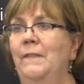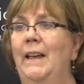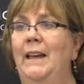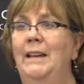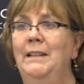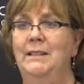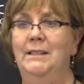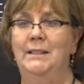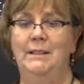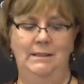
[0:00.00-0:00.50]

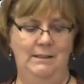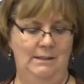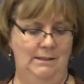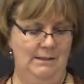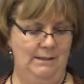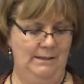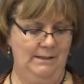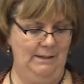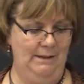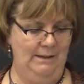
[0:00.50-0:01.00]

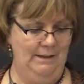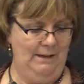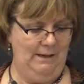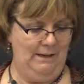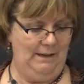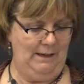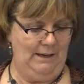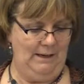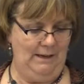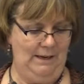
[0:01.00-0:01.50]
lessons
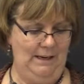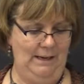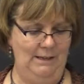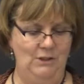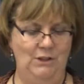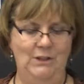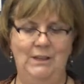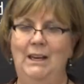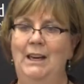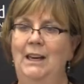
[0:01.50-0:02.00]
and
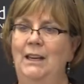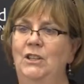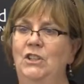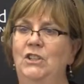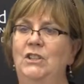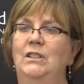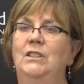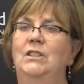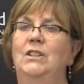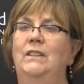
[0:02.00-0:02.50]

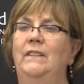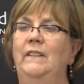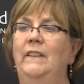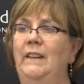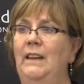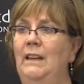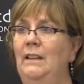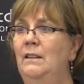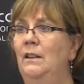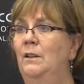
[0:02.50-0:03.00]
education to
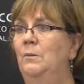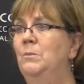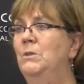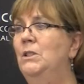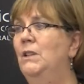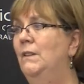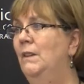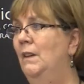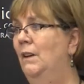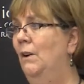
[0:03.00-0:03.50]
lead them
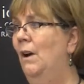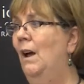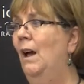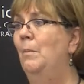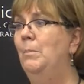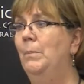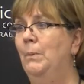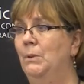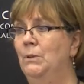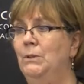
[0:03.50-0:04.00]
to their
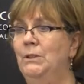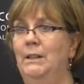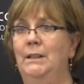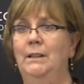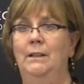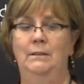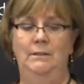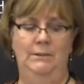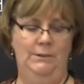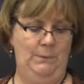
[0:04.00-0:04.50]
upper
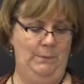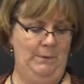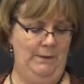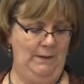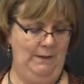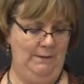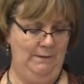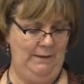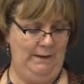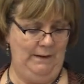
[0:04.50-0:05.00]
skills
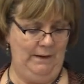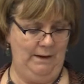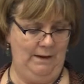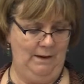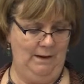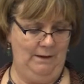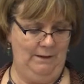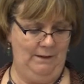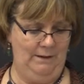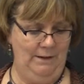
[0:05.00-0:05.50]
within the
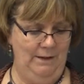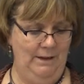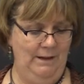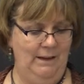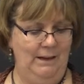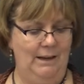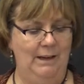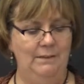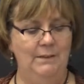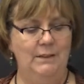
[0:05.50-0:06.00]
art
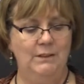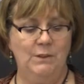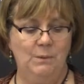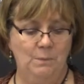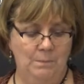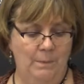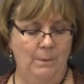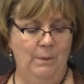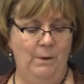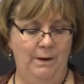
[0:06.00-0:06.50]
and the
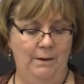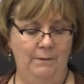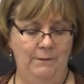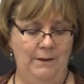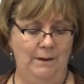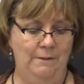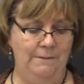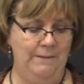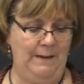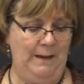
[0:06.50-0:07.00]
support of
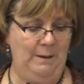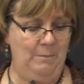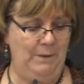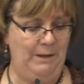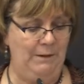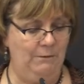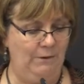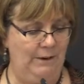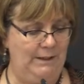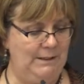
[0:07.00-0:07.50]
their
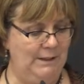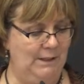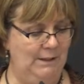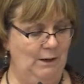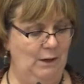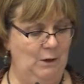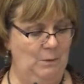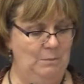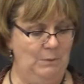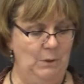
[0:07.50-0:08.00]
family, friends,
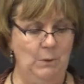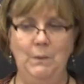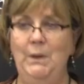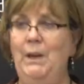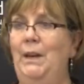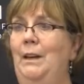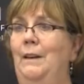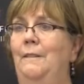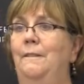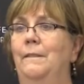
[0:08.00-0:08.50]
and
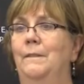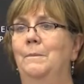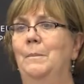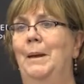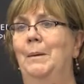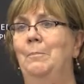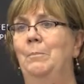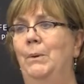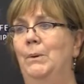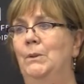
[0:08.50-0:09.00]
community
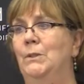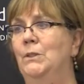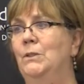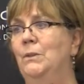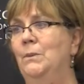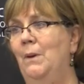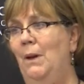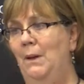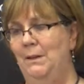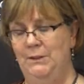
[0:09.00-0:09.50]
members
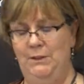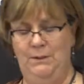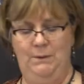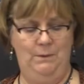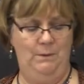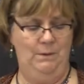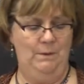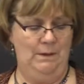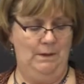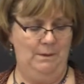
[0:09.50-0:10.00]
who
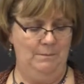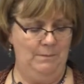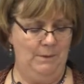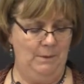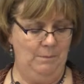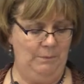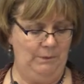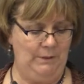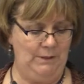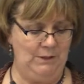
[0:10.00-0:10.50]
also um,
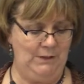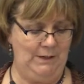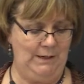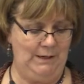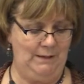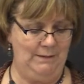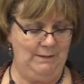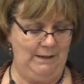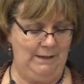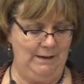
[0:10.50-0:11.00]

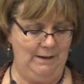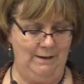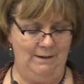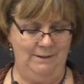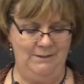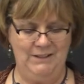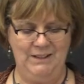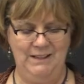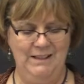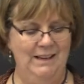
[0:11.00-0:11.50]
appreciate the
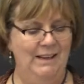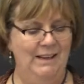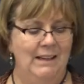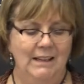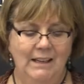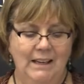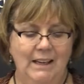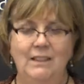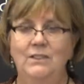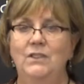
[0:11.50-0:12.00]
art.
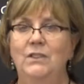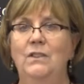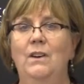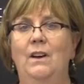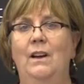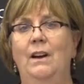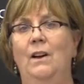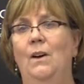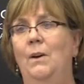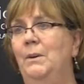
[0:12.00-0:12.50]
It's
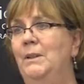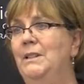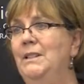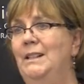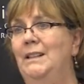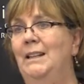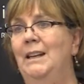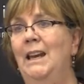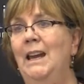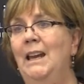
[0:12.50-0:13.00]
not always
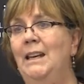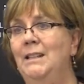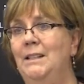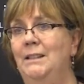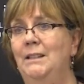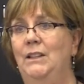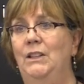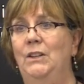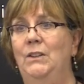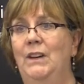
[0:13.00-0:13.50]
the case
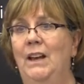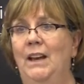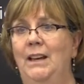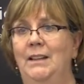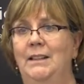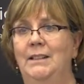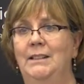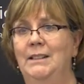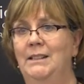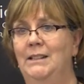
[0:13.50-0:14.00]
in the
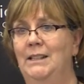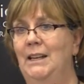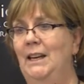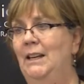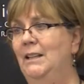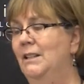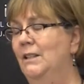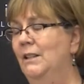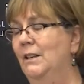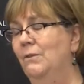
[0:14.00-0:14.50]
United
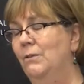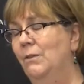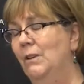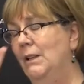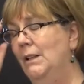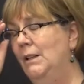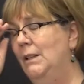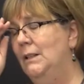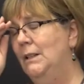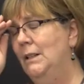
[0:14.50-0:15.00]
States. They've
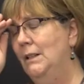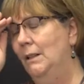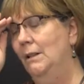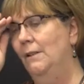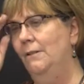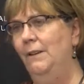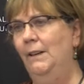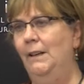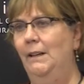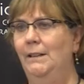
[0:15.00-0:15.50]
really
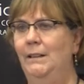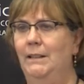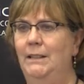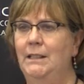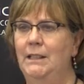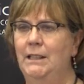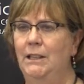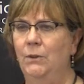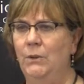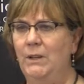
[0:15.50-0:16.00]
significantly
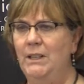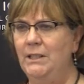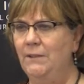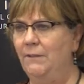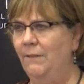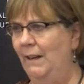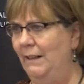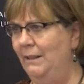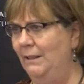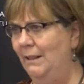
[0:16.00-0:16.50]

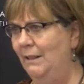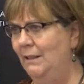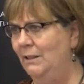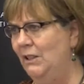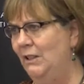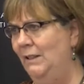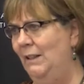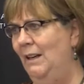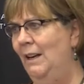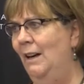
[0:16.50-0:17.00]
decreased funding
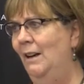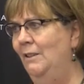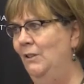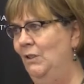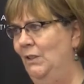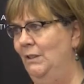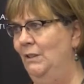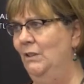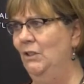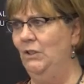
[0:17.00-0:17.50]
to the
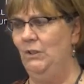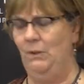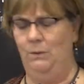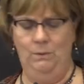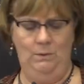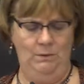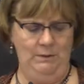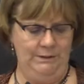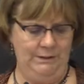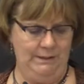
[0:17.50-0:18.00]
arts in
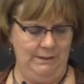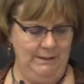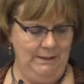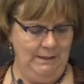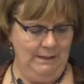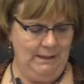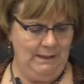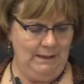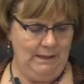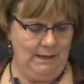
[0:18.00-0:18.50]
schools,
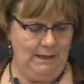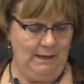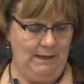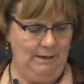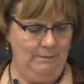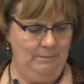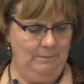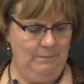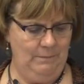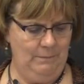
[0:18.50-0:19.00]

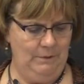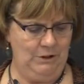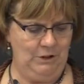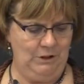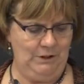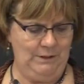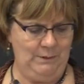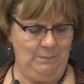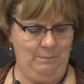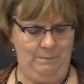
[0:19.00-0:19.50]
um, which
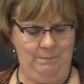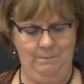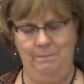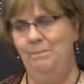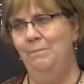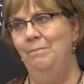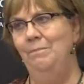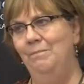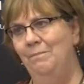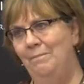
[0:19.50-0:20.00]
is
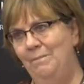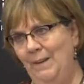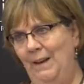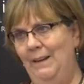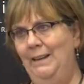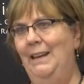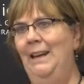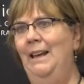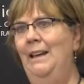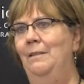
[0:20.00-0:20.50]

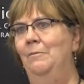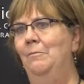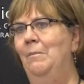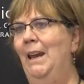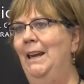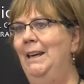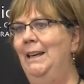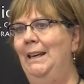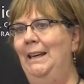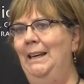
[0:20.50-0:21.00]
again
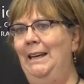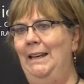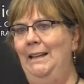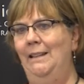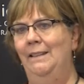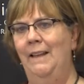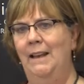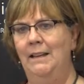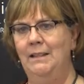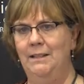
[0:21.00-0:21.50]
making
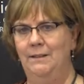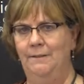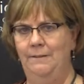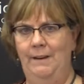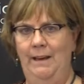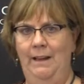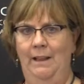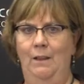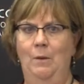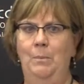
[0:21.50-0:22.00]
it less
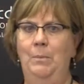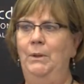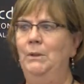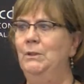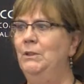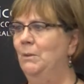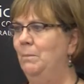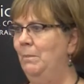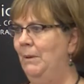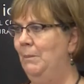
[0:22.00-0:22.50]
available
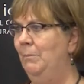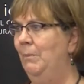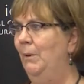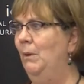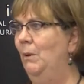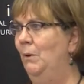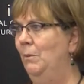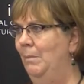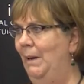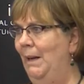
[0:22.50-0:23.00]
to people
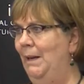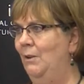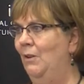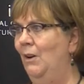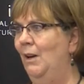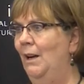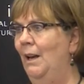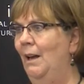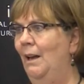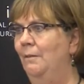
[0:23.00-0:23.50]
who may
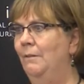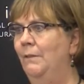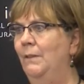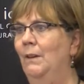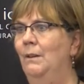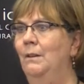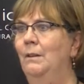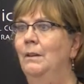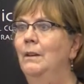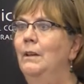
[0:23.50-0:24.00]
not have
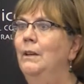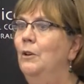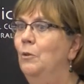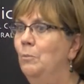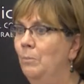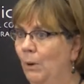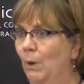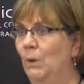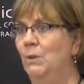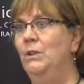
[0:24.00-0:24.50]
the
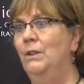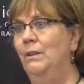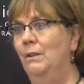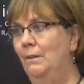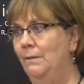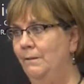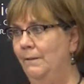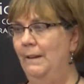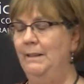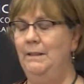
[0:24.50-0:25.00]

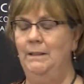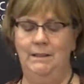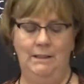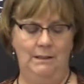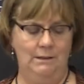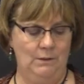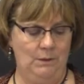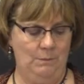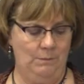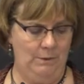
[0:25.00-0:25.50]
personal
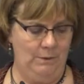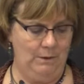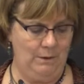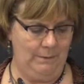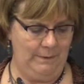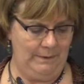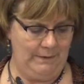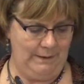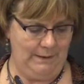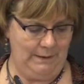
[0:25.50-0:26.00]
funding to work
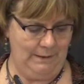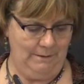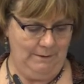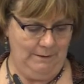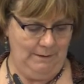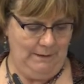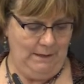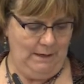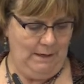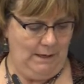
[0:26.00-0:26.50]
with it.
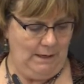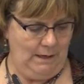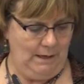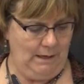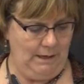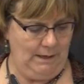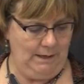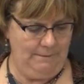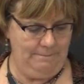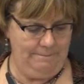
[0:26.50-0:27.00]

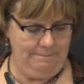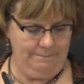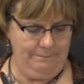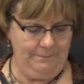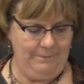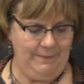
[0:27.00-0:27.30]
Um,